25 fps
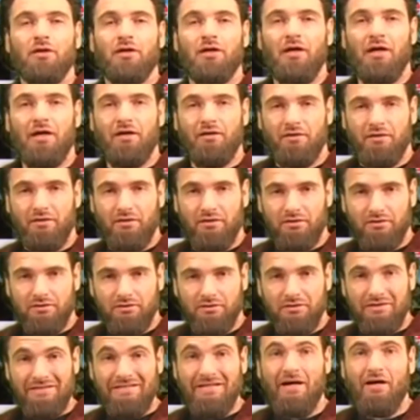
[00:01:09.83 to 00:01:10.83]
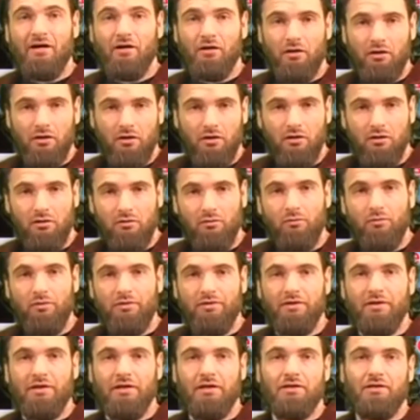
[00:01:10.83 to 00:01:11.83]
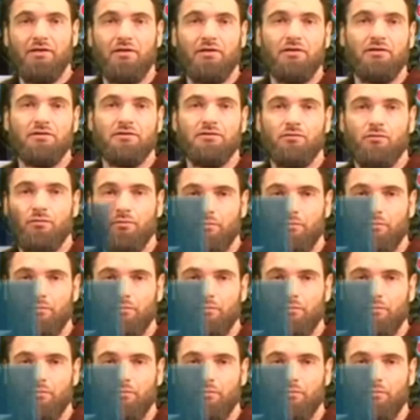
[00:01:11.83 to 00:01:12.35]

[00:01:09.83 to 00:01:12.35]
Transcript: Atheists, dialogue with an atheist. We'll